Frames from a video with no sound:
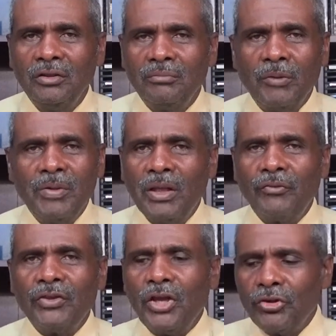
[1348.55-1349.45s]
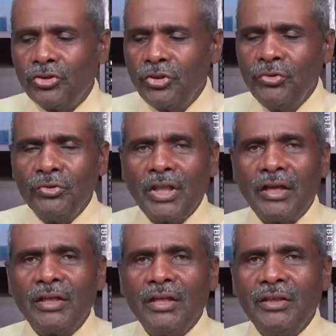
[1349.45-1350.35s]
But beloved, they're doing
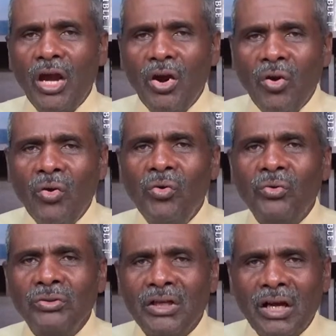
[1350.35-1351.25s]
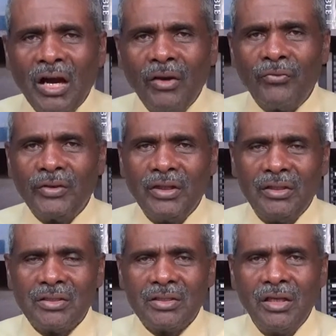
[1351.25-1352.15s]
that in their own
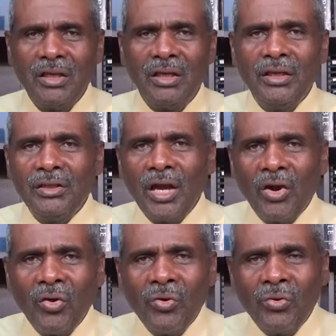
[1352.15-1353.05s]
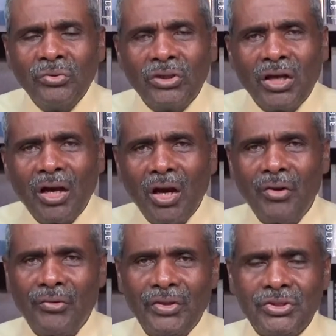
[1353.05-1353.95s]
confidence, in their own
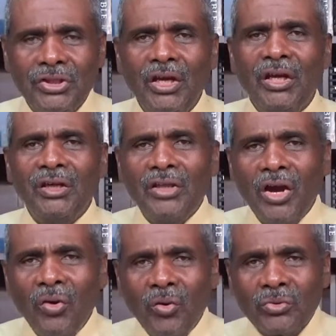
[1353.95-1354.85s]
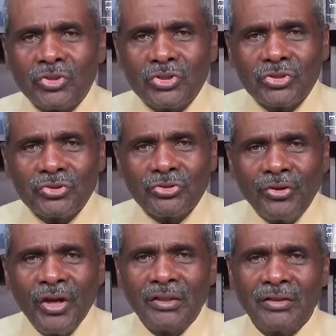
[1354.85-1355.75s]
courage, in their own
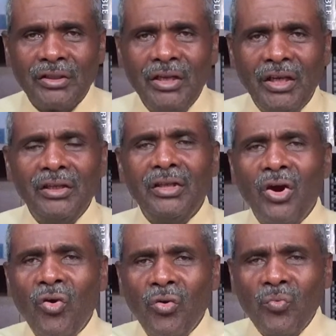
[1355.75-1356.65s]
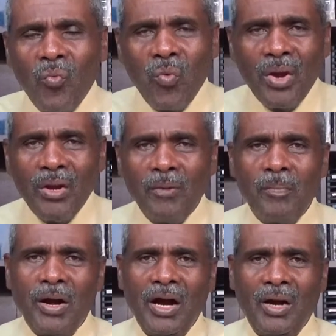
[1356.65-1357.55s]
strength, in their own
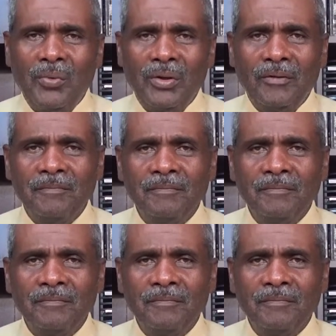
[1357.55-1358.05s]
willpower.